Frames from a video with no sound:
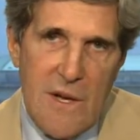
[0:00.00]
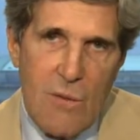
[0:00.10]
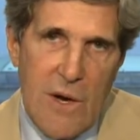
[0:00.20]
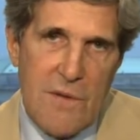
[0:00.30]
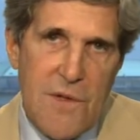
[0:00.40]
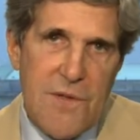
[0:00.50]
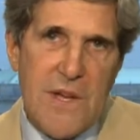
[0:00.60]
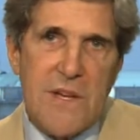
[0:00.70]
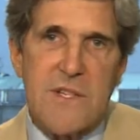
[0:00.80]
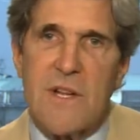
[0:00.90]
One of the
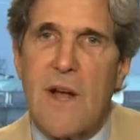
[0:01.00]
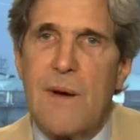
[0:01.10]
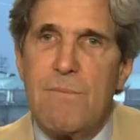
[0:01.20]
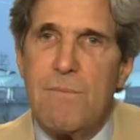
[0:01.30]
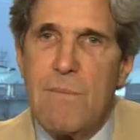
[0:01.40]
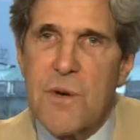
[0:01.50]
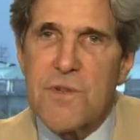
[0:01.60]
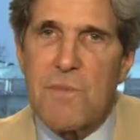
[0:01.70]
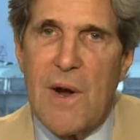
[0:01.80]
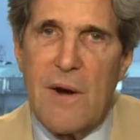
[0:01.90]
things that I'm
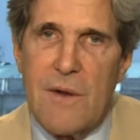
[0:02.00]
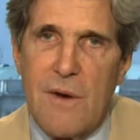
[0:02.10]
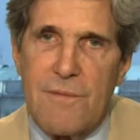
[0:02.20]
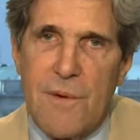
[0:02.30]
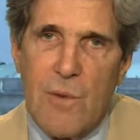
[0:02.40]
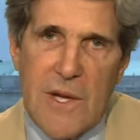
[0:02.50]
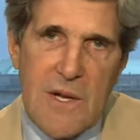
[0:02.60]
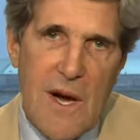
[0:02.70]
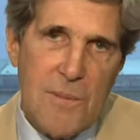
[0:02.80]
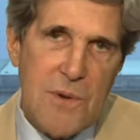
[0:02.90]
most proud of that we
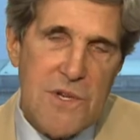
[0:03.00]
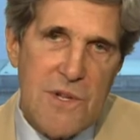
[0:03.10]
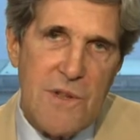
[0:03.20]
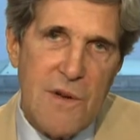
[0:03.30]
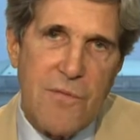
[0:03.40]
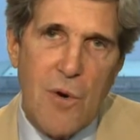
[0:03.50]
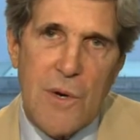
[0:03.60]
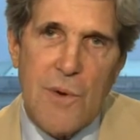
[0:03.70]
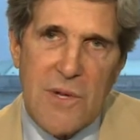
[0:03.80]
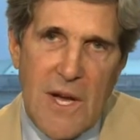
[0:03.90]
accomplished in the
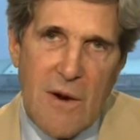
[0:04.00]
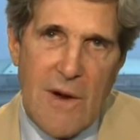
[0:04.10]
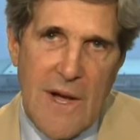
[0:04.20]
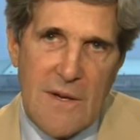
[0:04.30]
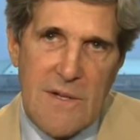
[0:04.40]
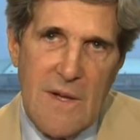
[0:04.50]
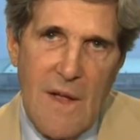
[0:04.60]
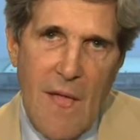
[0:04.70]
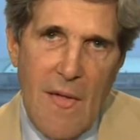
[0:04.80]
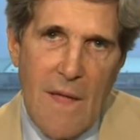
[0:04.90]
Affordable Care Act
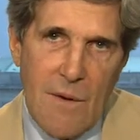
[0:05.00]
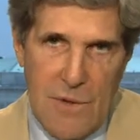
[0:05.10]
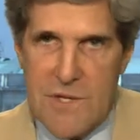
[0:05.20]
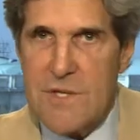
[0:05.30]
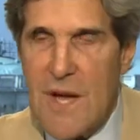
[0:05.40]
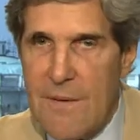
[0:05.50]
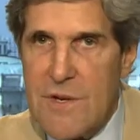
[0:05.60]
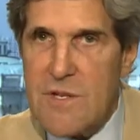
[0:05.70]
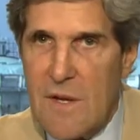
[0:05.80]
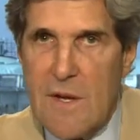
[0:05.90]
which is
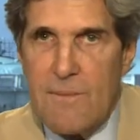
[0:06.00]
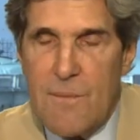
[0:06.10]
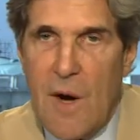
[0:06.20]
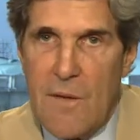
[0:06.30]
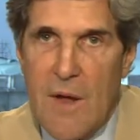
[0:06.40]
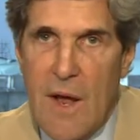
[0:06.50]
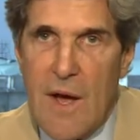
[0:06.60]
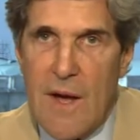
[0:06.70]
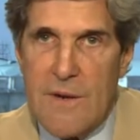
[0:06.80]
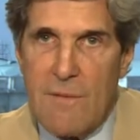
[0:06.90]
obviously on the line